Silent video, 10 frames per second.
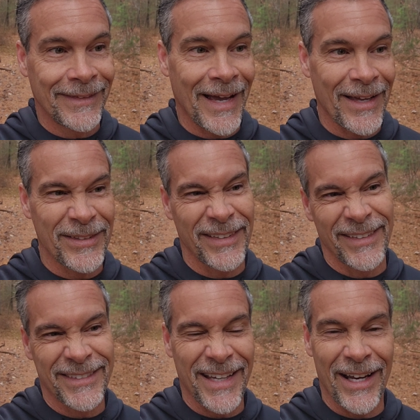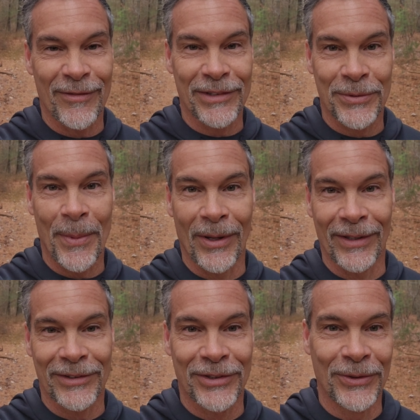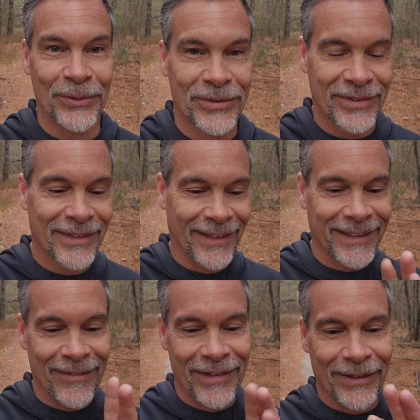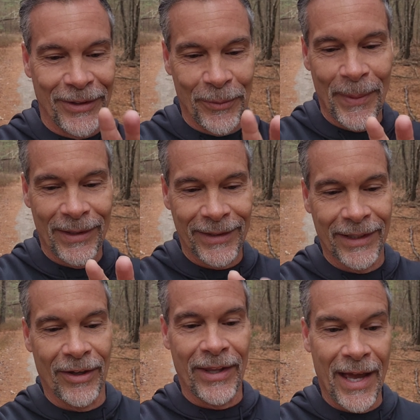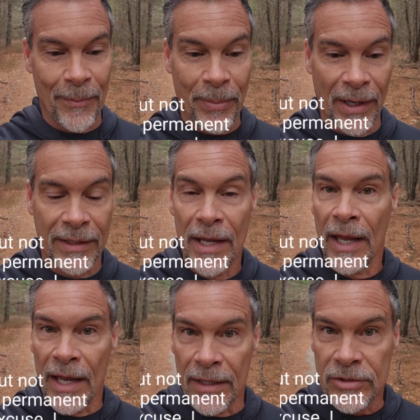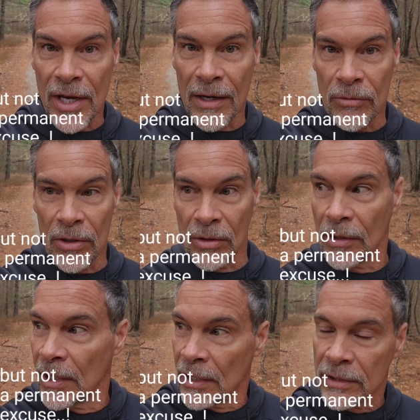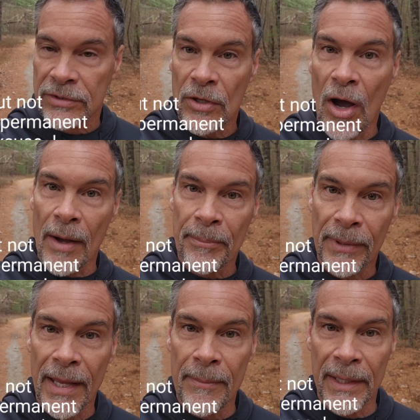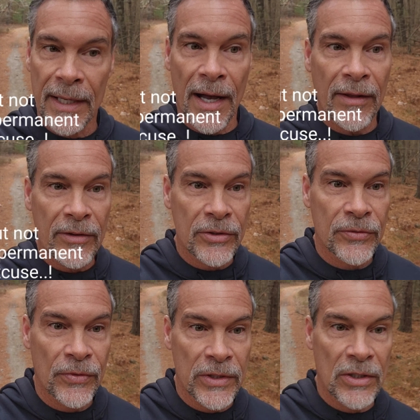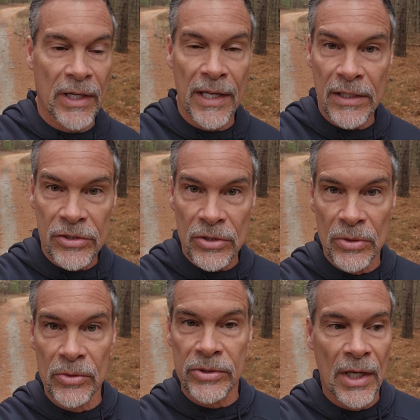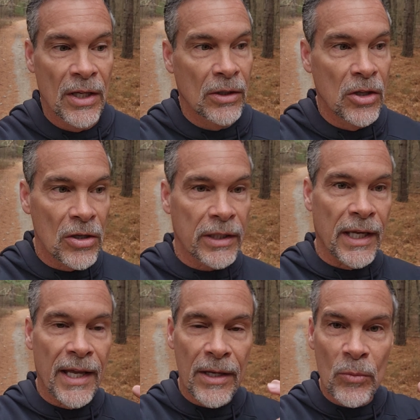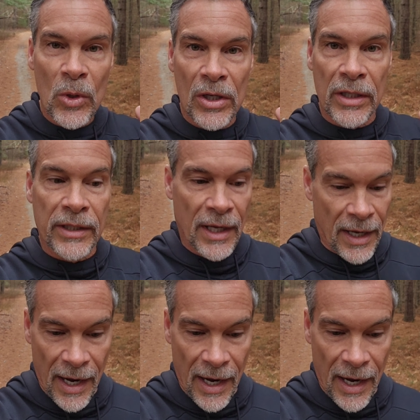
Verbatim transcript: that is kind of a small excuse. I'll give you a little mulligan on that, but in general, Stop blaming others for your issues. Look inward.